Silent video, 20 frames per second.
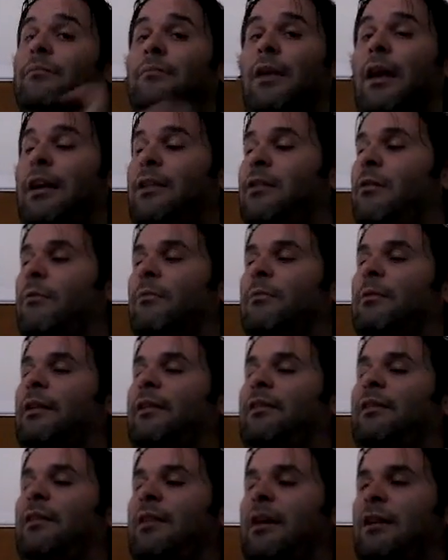I don't really
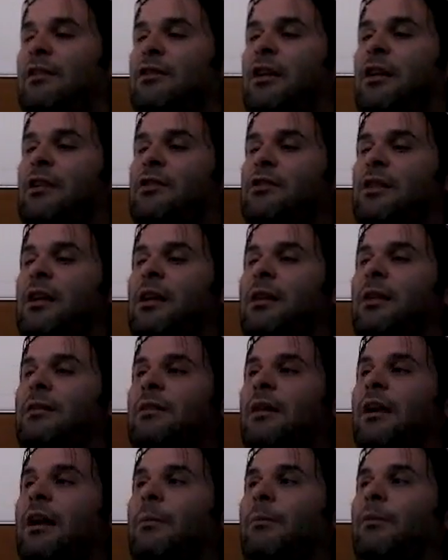see that changing
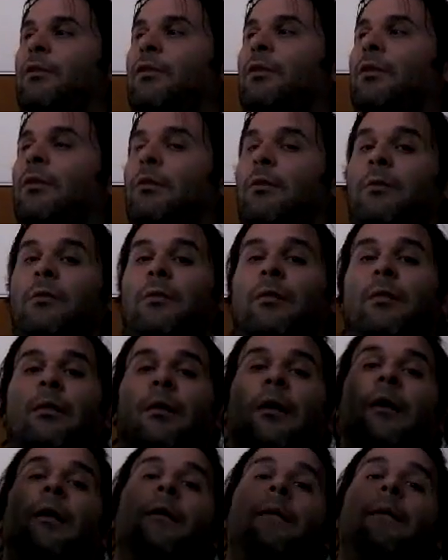anytime soon.
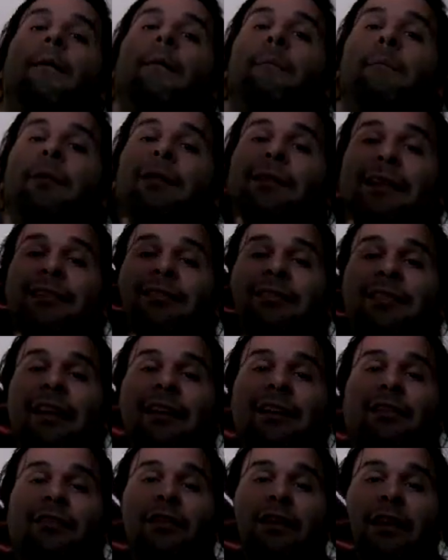But let's
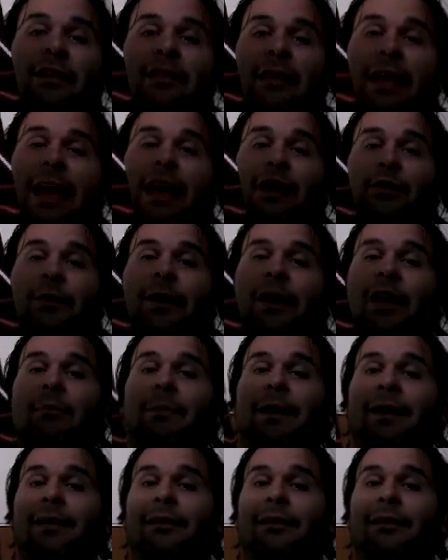take a look at the actual helmet